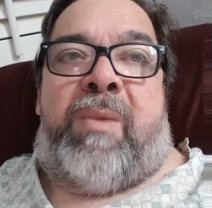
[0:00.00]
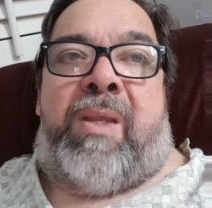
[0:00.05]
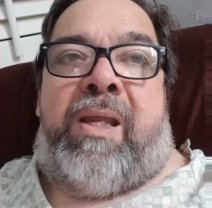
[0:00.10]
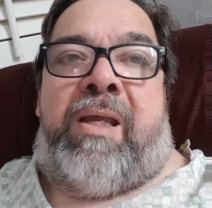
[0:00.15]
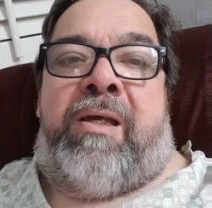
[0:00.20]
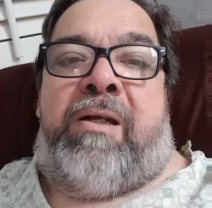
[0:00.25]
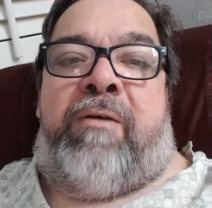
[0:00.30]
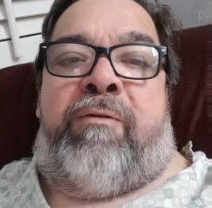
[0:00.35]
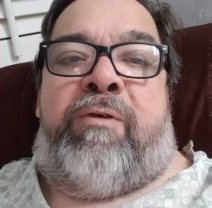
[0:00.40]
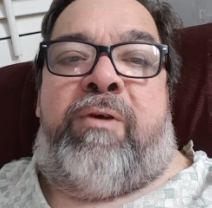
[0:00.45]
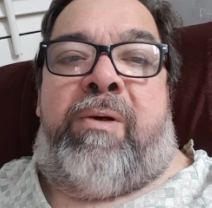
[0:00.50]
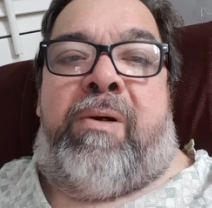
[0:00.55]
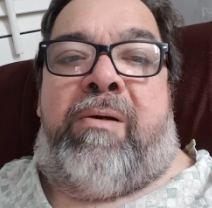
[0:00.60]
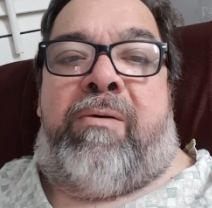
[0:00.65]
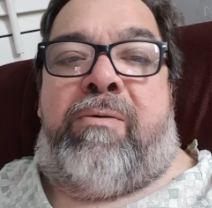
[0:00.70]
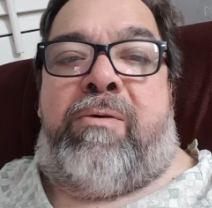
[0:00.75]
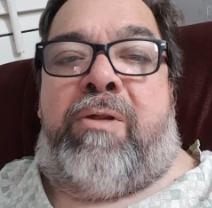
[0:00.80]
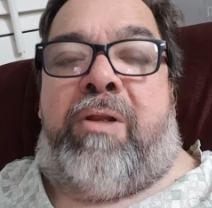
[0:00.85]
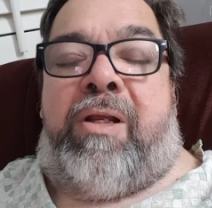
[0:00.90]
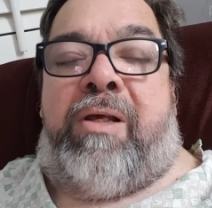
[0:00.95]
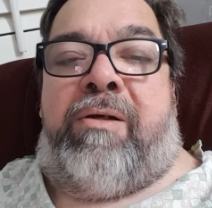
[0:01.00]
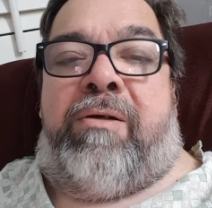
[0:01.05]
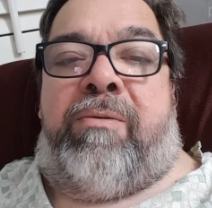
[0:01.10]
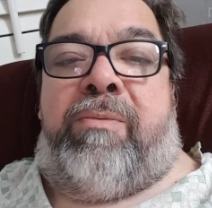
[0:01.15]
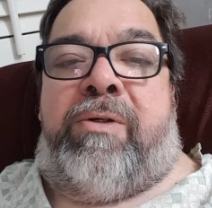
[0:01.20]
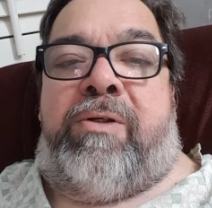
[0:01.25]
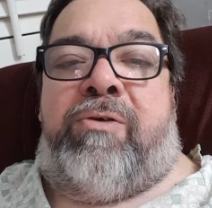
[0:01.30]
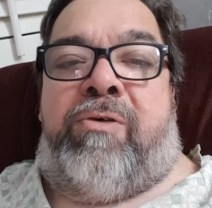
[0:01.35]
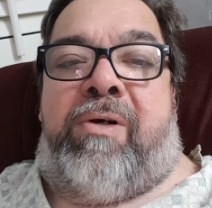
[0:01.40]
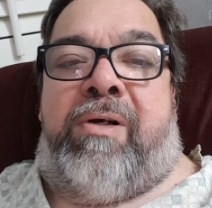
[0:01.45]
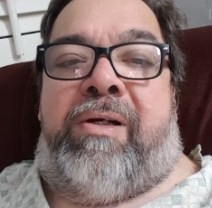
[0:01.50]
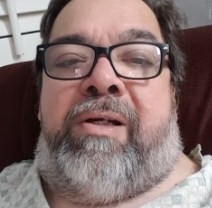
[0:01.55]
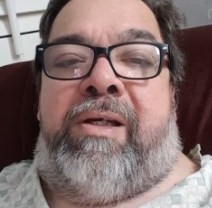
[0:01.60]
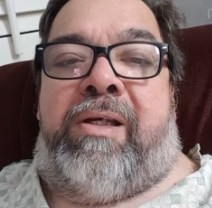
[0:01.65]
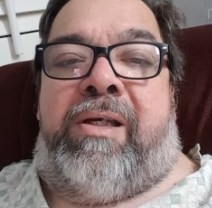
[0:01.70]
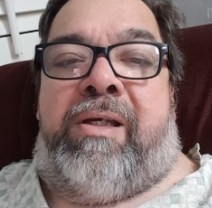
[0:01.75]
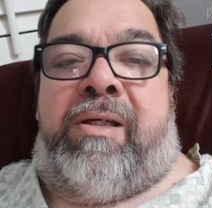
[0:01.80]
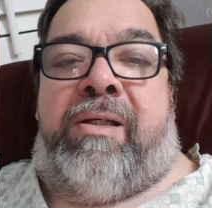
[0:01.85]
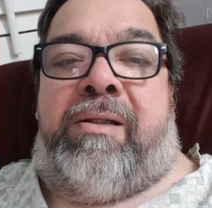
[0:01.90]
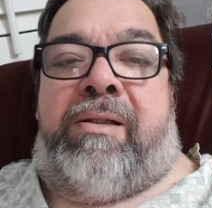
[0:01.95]
And a few hours later, we tried
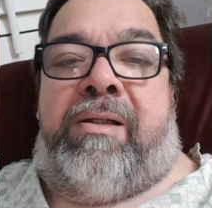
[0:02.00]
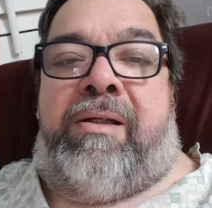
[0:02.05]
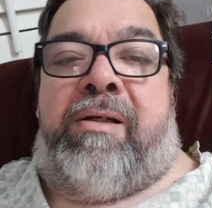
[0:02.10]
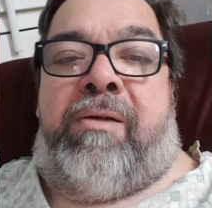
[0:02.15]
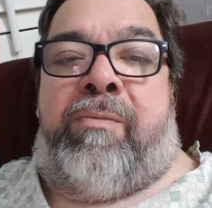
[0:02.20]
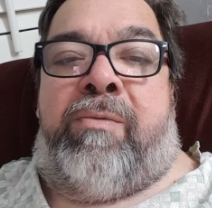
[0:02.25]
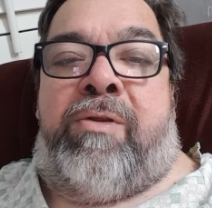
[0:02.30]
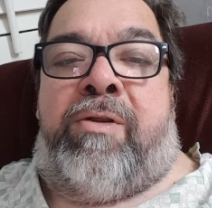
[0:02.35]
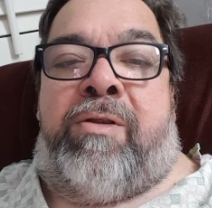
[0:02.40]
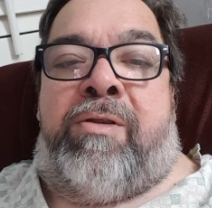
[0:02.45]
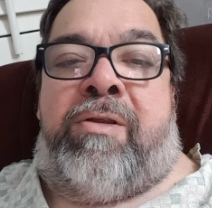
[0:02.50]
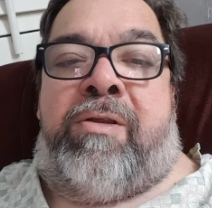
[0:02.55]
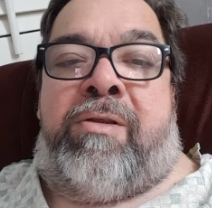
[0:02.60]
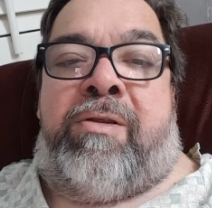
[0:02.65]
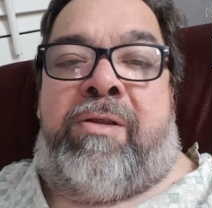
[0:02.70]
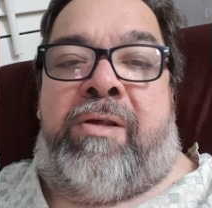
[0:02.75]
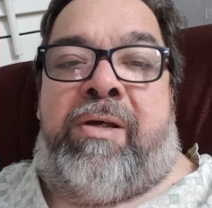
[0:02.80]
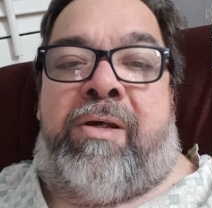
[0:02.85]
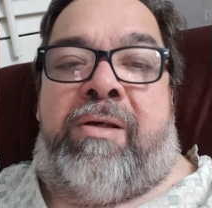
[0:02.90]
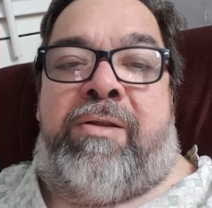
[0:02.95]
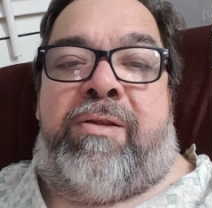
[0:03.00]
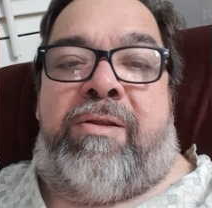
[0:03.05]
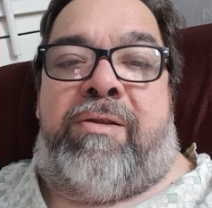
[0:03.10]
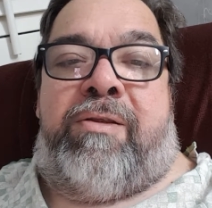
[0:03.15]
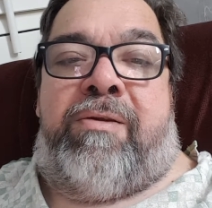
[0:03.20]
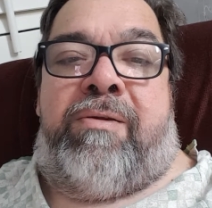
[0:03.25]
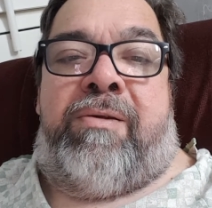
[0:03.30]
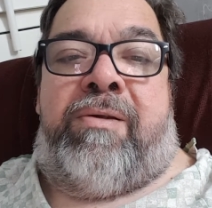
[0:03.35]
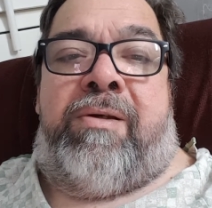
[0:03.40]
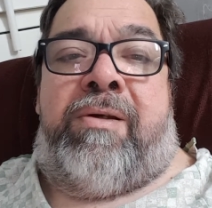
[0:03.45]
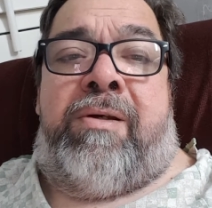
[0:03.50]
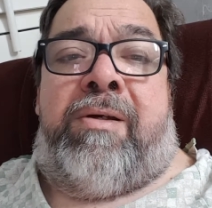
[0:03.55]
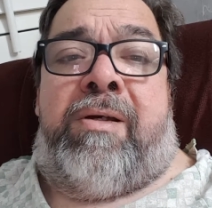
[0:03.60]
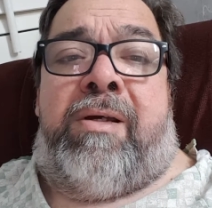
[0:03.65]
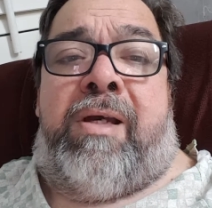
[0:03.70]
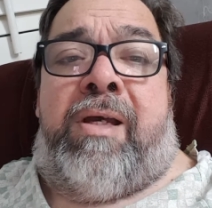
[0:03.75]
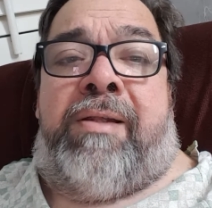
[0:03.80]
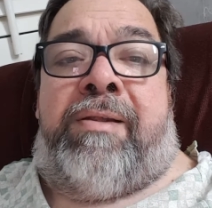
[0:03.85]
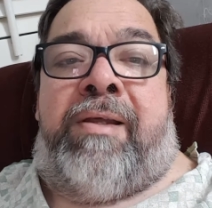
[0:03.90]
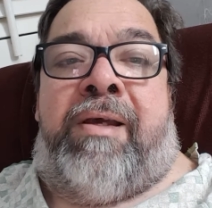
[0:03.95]
again, and it was a success.
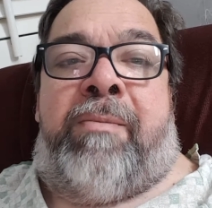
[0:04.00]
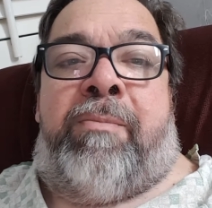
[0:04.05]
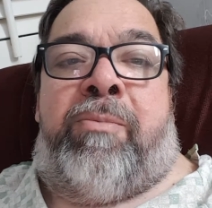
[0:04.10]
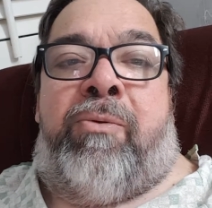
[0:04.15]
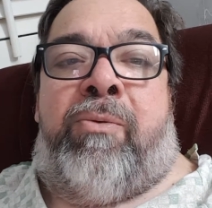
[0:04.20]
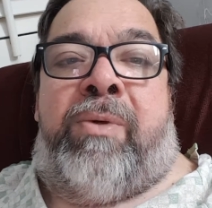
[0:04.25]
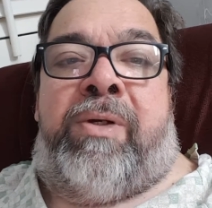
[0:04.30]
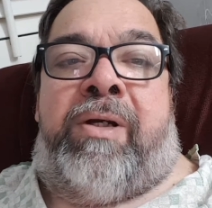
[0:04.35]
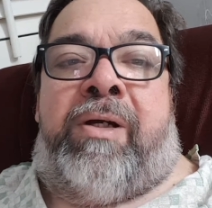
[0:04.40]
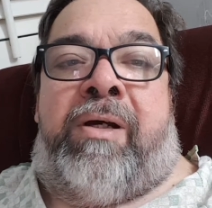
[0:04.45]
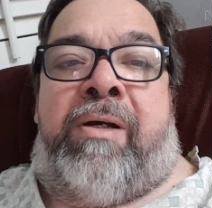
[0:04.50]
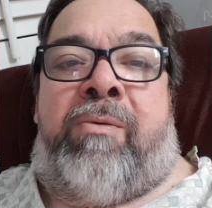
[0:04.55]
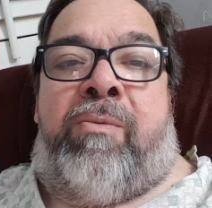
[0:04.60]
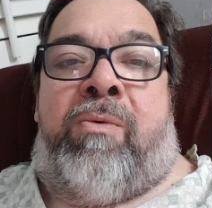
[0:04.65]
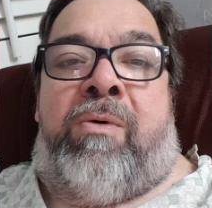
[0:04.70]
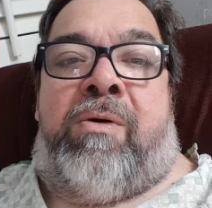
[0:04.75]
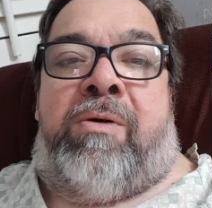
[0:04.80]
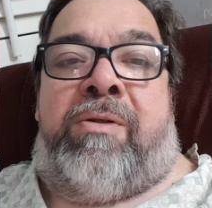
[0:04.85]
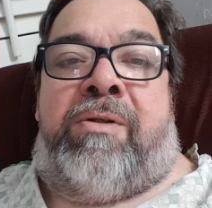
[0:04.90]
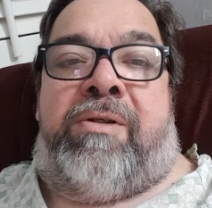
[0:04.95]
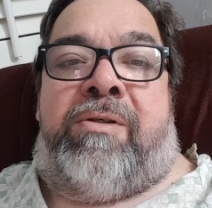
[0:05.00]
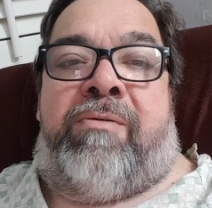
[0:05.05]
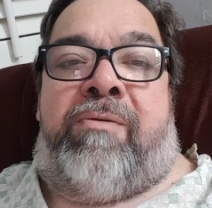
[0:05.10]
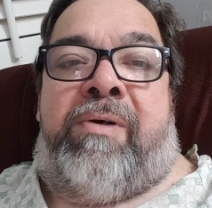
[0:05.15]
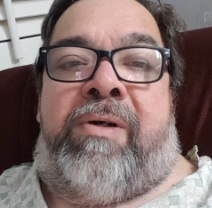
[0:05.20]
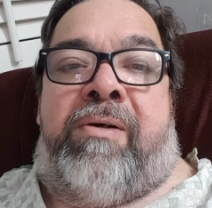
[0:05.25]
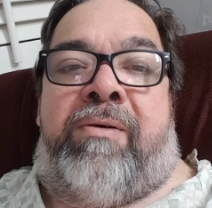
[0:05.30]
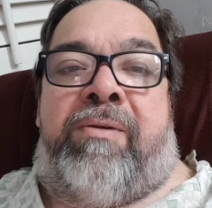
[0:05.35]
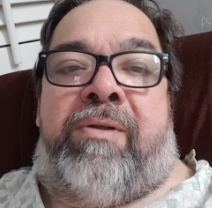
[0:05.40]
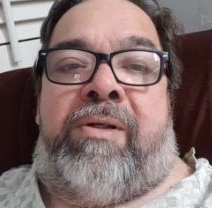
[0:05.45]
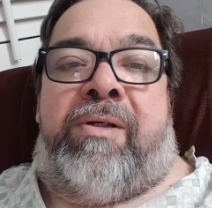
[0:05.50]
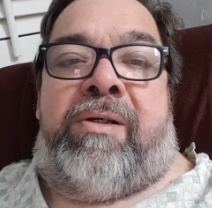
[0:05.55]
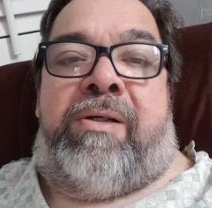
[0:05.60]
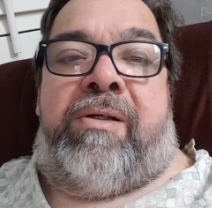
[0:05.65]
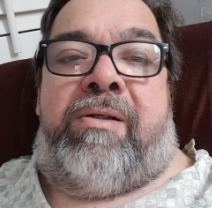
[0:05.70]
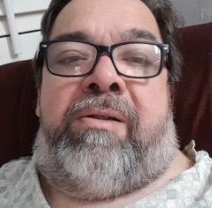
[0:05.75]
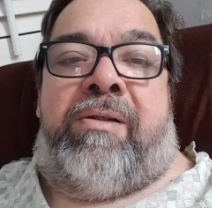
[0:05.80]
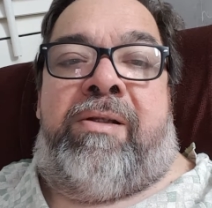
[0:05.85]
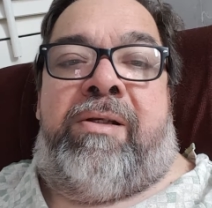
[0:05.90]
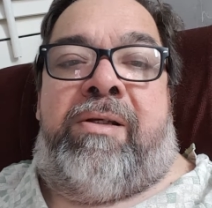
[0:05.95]
At that point, I walked around
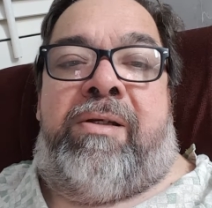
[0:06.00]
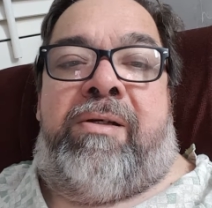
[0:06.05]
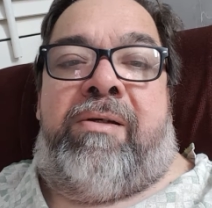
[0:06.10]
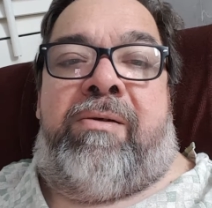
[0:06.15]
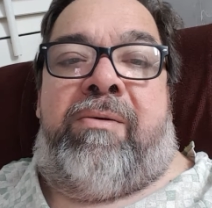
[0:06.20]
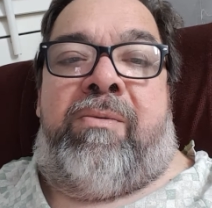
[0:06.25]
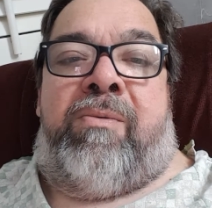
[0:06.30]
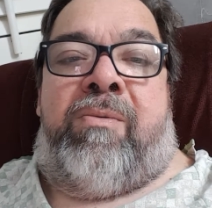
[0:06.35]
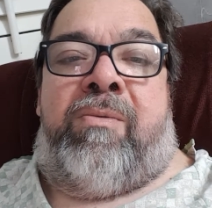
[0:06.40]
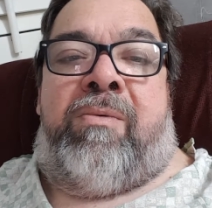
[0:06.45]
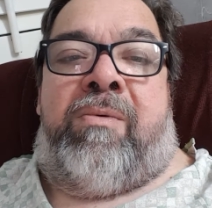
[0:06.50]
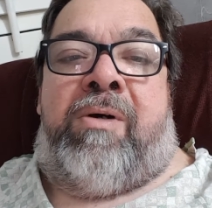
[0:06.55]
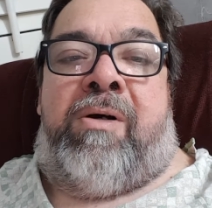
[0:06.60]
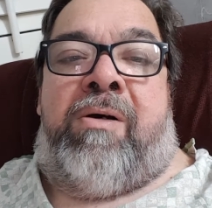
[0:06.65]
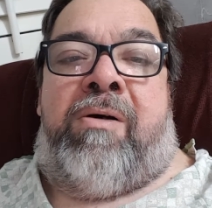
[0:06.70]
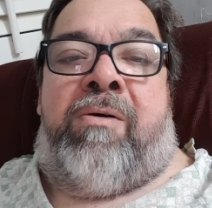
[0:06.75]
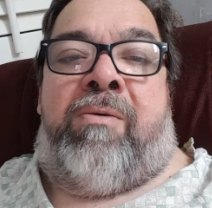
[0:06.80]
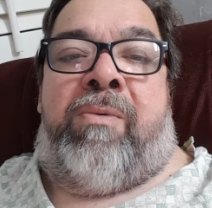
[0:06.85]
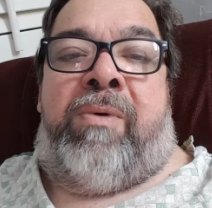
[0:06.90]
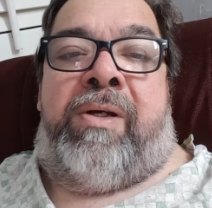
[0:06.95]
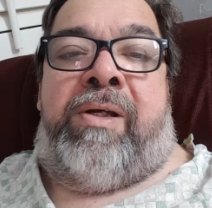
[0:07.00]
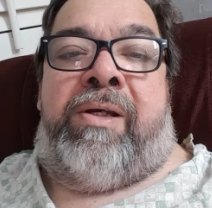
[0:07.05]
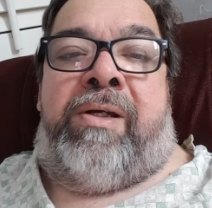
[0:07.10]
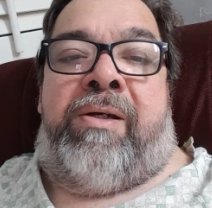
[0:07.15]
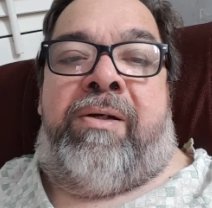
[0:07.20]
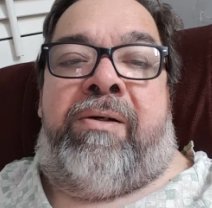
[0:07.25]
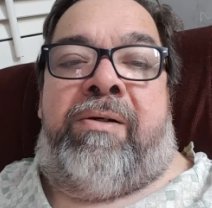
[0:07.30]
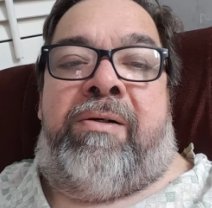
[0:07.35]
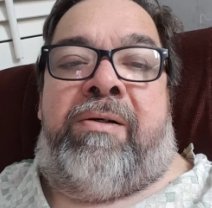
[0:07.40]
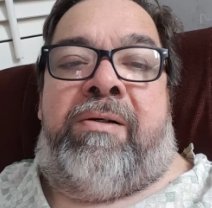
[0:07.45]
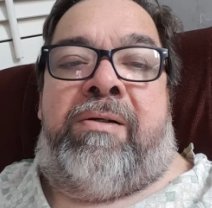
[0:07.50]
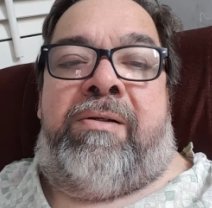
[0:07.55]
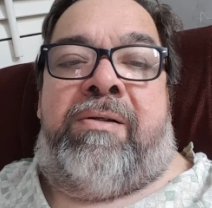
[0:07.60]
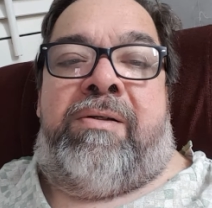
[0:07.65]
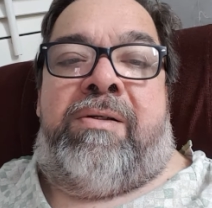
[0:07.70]
the hallway here.